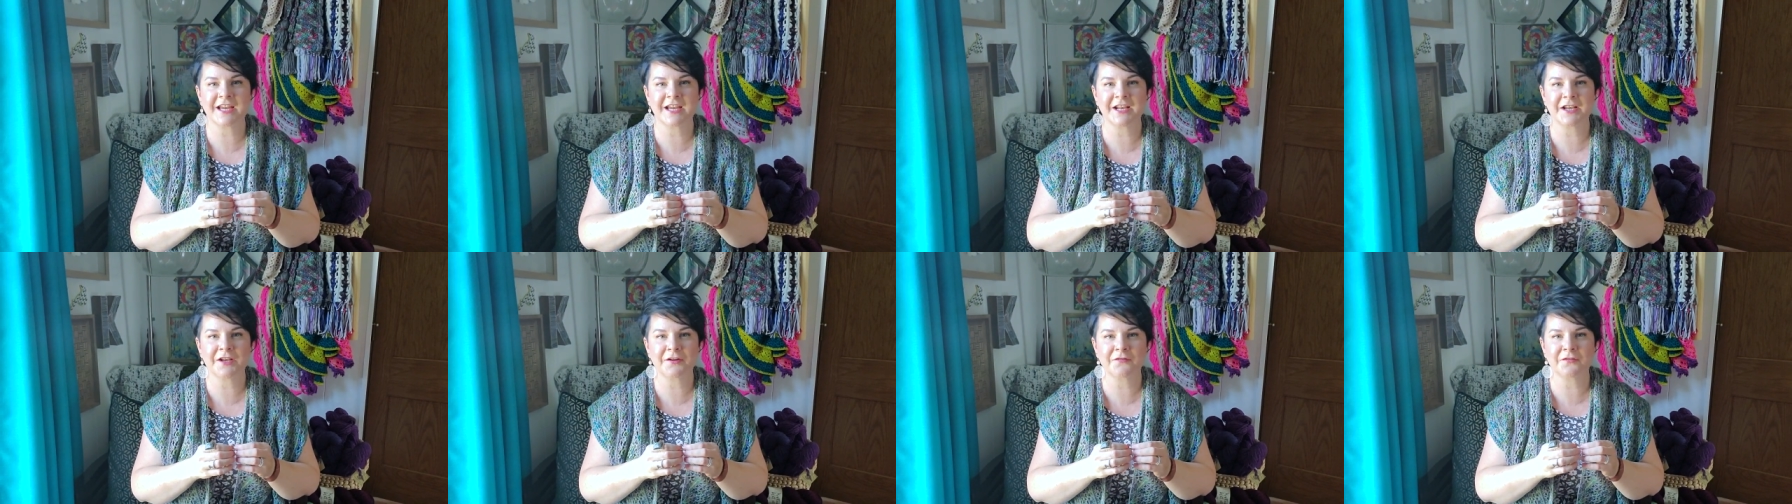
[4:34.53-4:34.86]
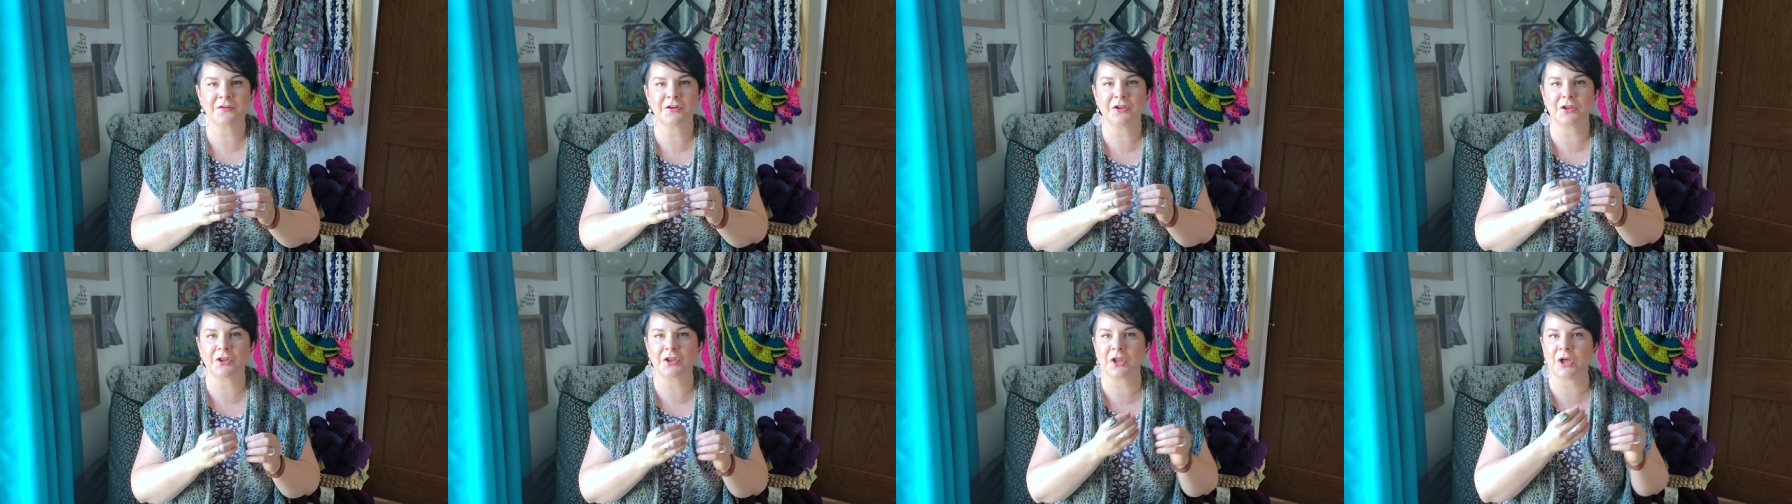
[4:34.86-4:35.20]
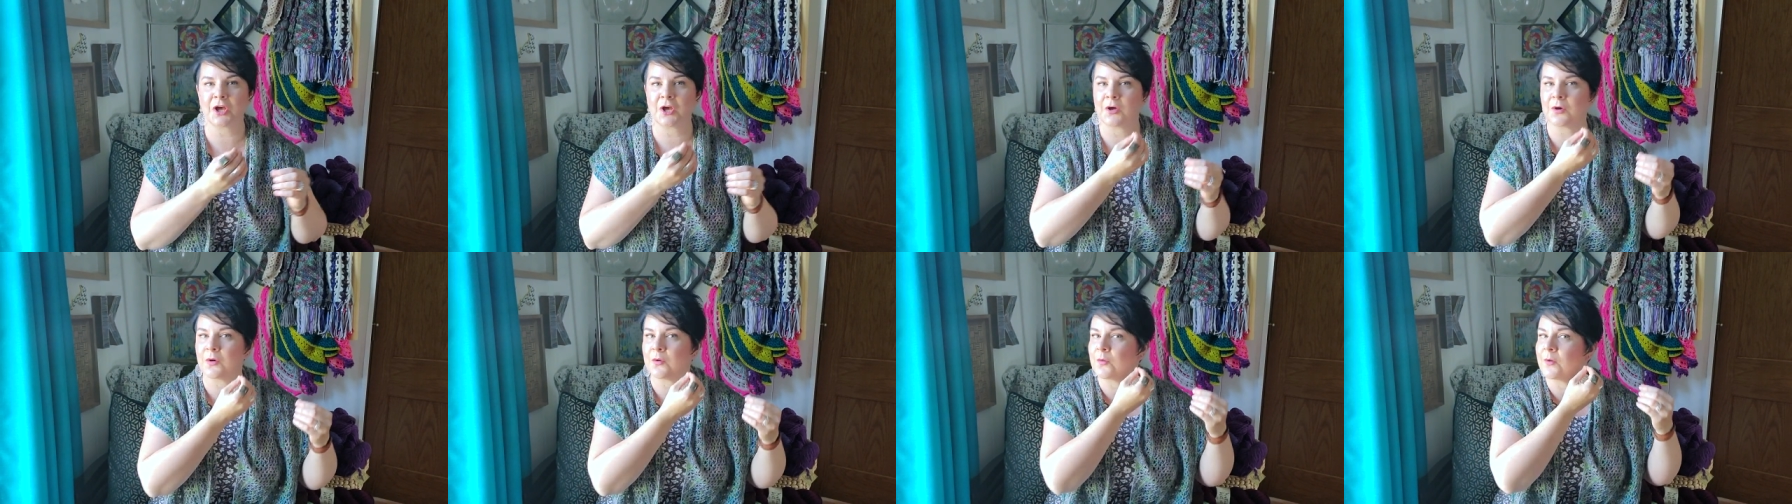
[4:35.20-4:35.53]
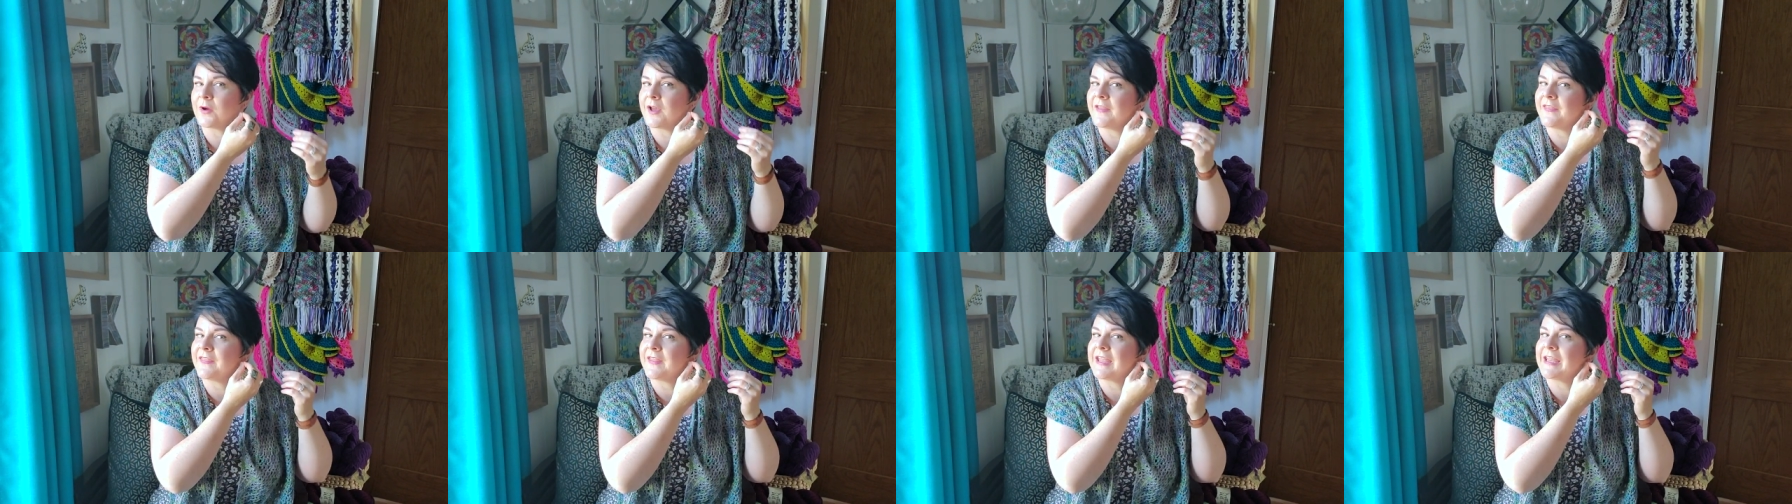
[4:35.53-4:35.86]
kind of glow
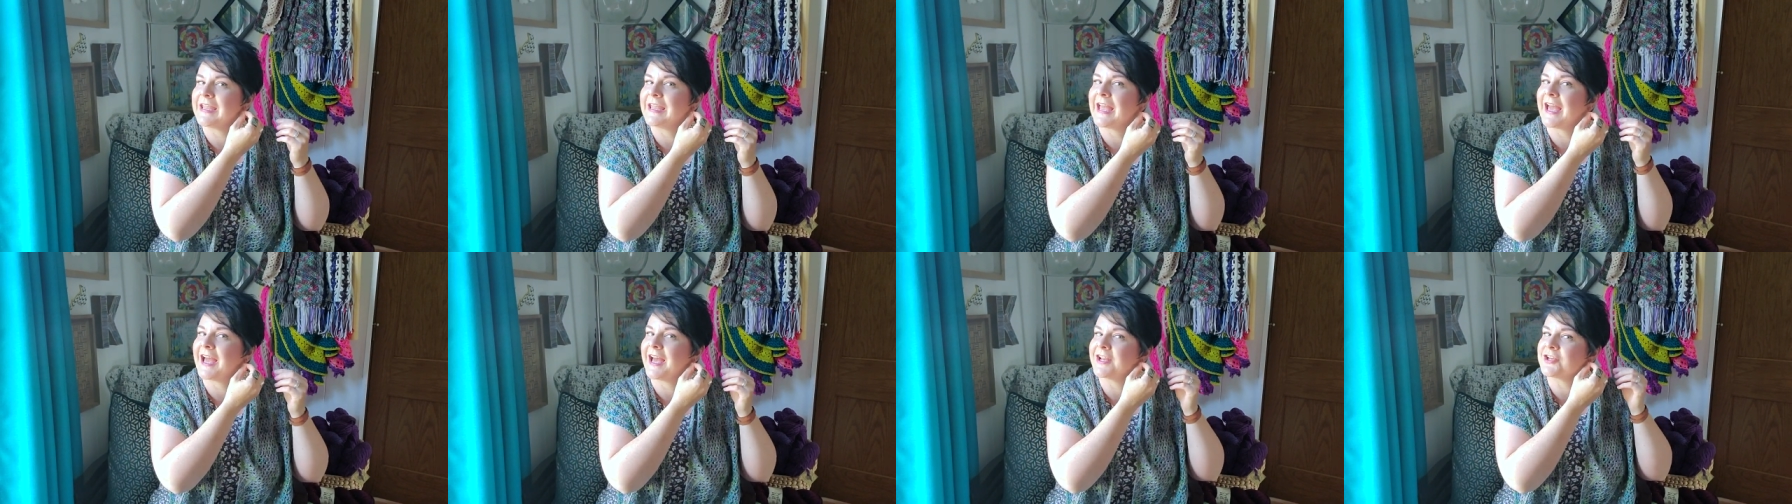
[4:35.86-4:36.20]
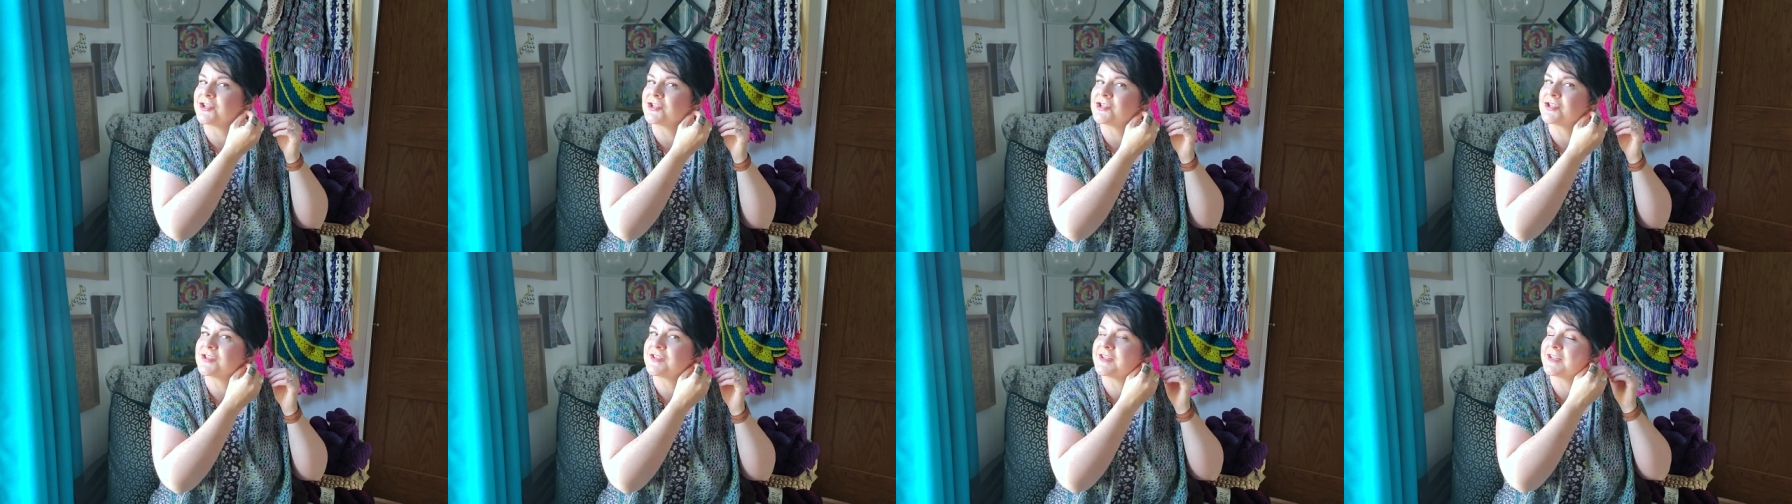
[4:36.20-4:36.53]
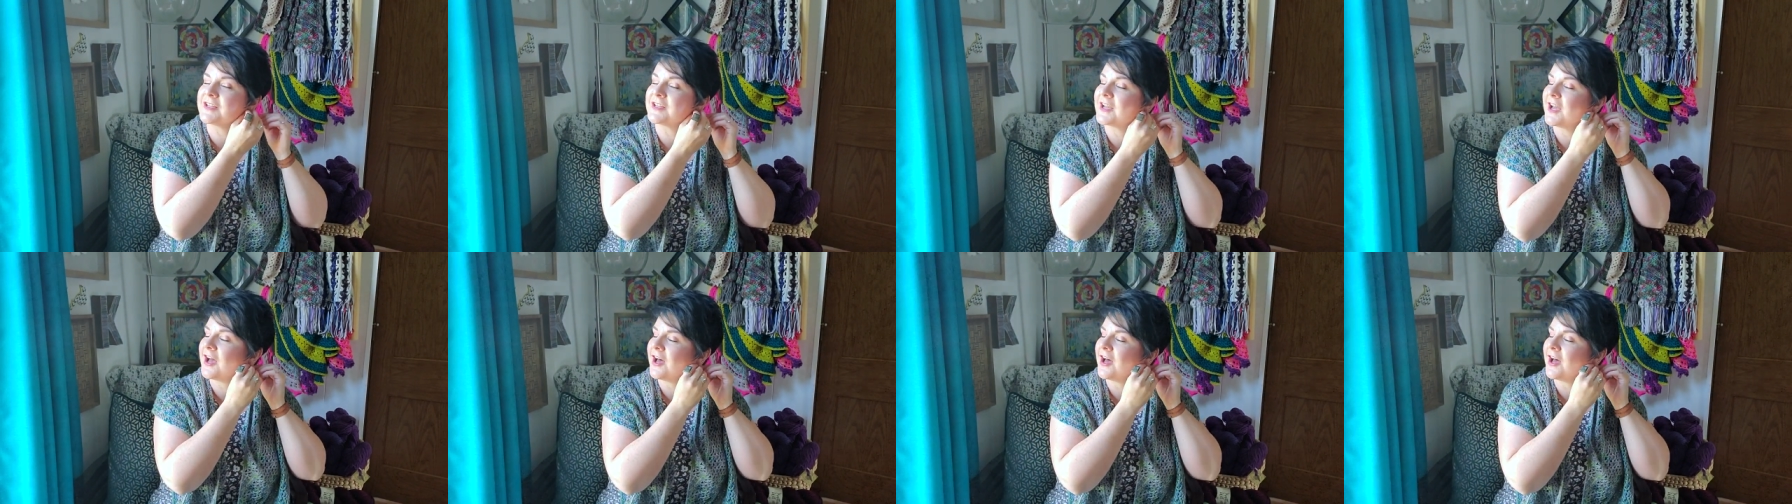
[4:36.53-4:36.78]
and they catch the